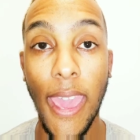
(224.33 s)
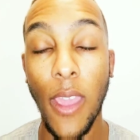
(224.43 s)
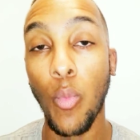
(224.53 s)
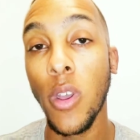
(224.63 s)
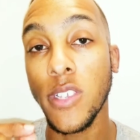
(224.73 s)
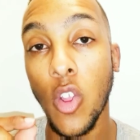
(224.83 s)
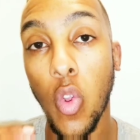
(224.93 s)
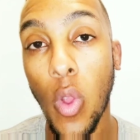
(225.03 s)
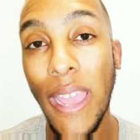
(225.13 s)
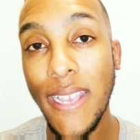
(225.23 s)
And what's
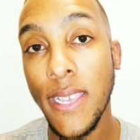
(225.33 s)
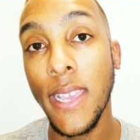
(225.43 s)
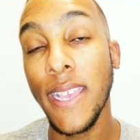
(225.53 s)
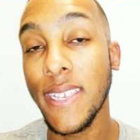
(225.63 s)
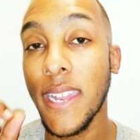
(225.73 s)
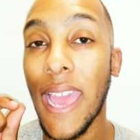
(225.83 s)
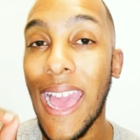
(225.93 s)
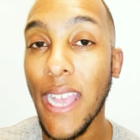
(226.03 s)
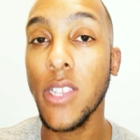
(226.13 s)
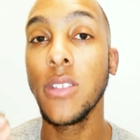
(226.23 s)
crazy is it
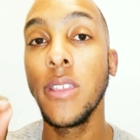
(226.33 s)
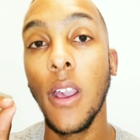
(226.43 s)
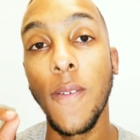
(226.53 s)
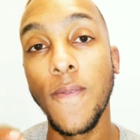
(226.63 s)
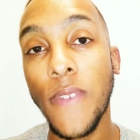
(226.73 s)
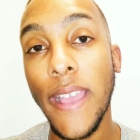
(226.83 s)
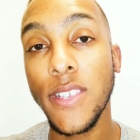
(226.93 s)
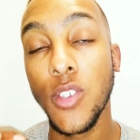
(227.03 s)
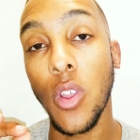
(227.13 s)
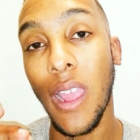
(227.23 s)
actually
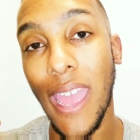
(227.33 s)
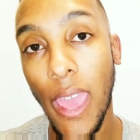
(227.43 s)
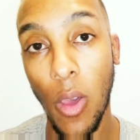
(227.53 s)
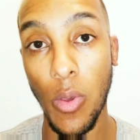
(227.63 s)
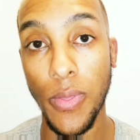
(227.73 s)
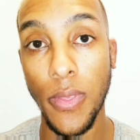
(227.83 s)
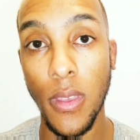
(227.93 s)
affects your health